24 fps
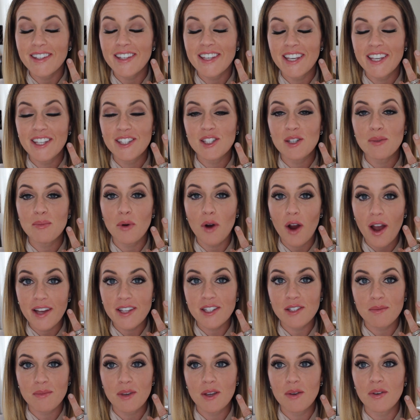he
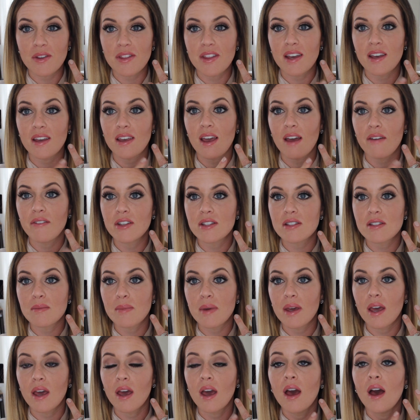surprised me with it and gave it to
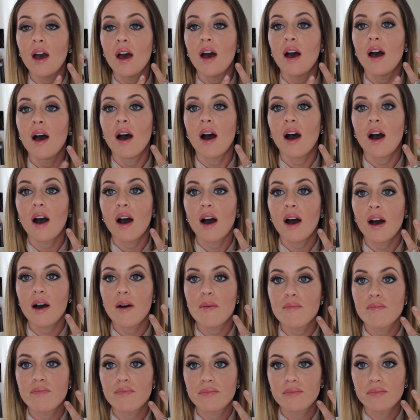me
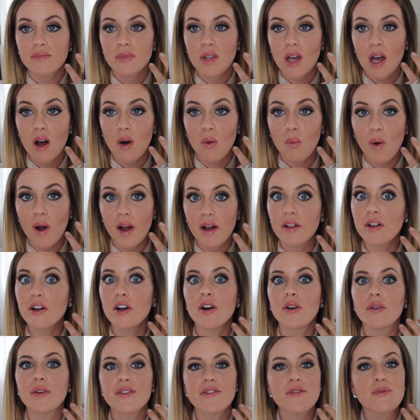um, a while
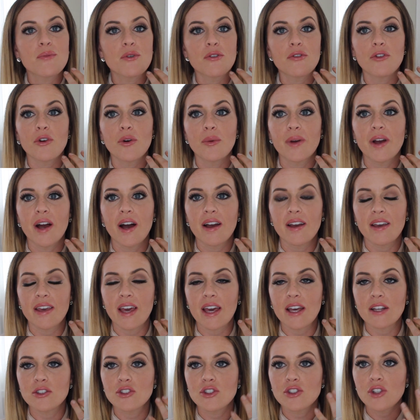ago even before we got
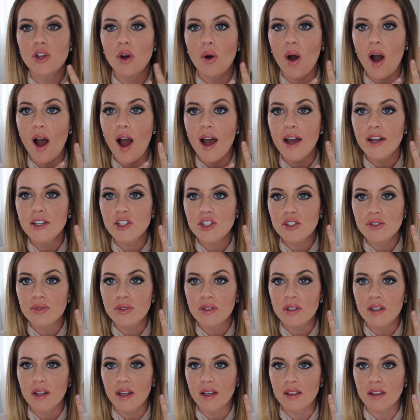engaged so I just
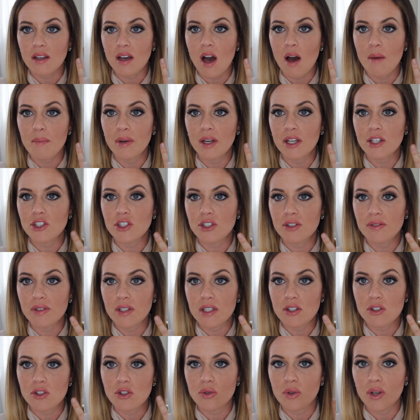really like the combination of
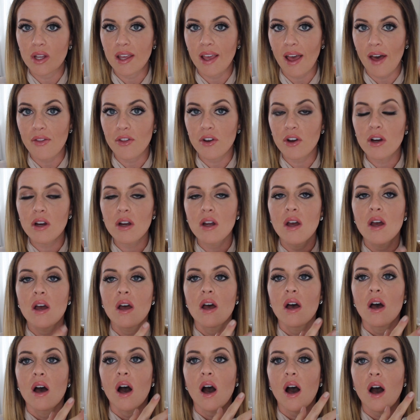these two together
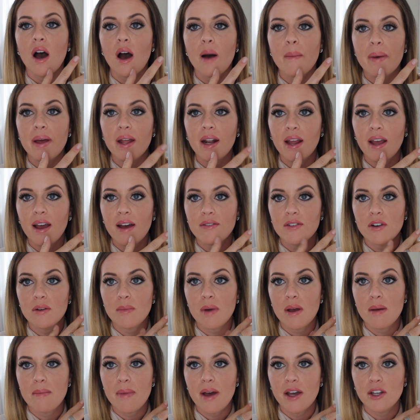um, and I have on
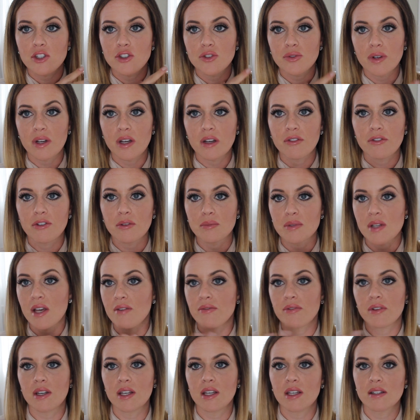my mesh ring from
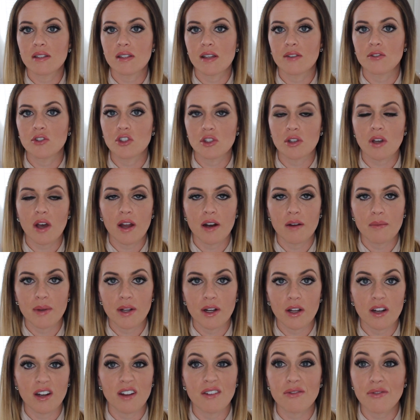Tiffany's. I've just kind of
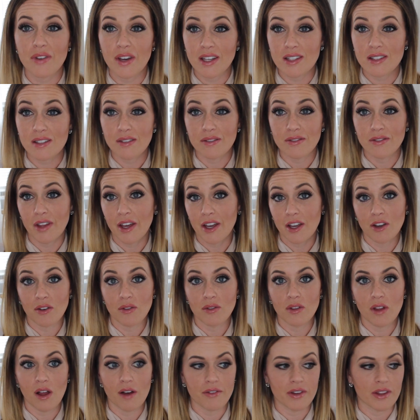been in a phase of like
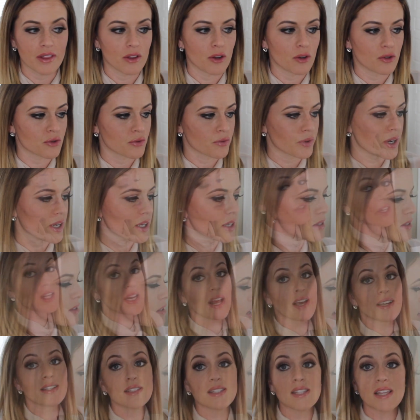loving those rings. The
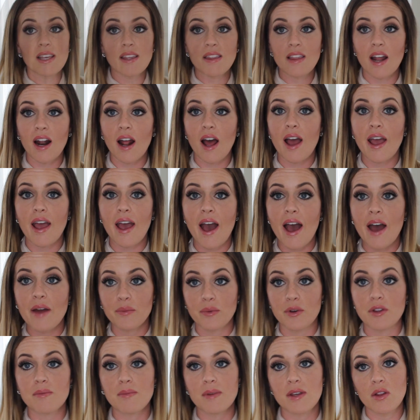next thing that I had
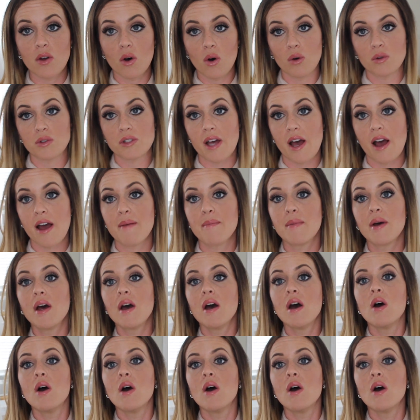with me the whole time